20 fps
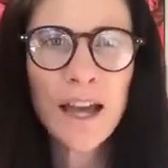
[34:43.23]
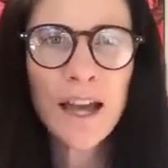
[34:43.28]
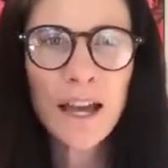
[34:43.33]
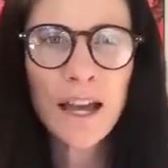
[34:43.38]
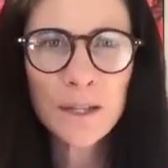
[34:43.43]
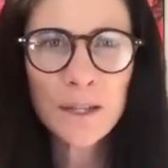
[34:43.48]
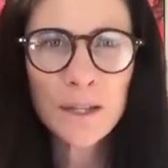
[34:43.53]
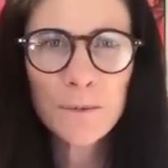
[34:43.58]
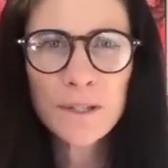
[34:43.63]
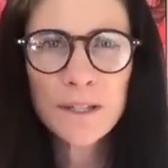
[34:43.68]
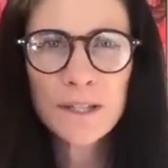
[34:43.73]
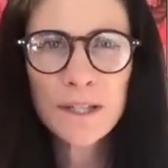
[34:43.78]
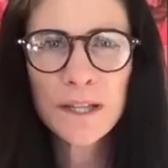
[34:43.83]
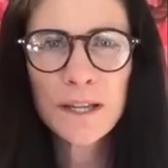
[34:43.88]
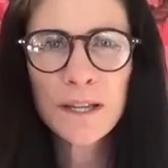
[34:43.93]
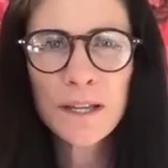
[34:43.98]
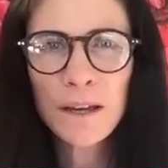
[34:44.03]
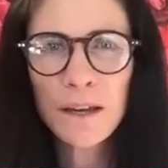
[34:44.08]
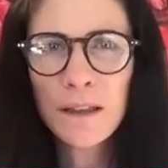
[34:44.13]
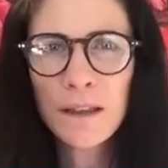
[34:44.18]
that you
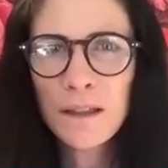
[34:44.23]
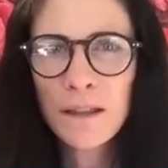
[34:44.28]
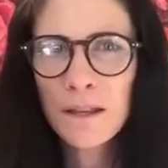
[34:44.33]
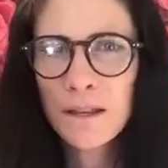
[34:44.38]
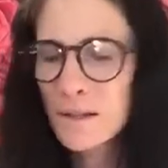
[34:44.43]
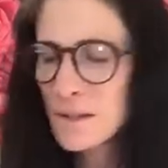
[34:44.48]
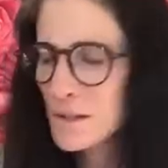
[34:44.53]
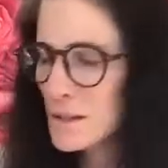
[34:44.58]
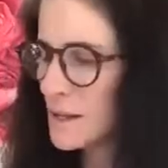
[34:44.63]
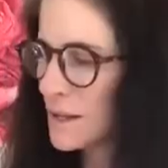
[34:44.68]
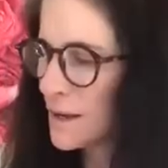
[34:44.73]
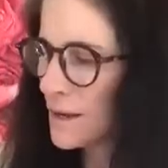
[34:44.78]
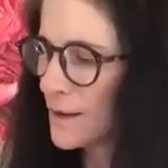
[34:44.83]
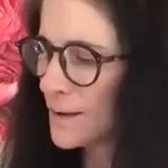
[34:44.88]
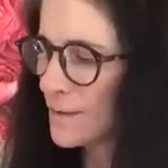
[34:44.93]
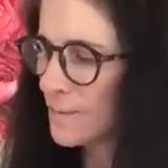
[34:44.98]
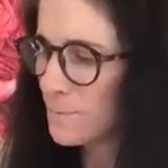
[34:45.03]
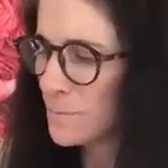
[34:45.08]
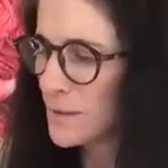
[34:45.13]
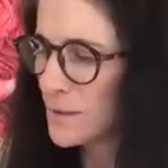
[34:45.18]
see in this
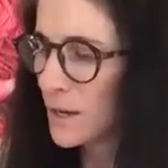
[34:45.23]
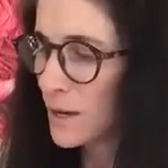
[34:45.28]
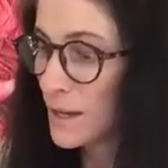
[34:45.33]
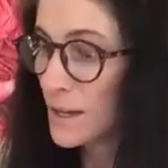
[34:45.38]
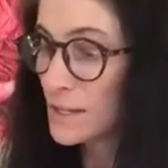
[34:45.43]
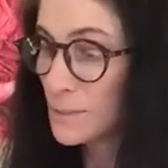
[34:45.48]
area,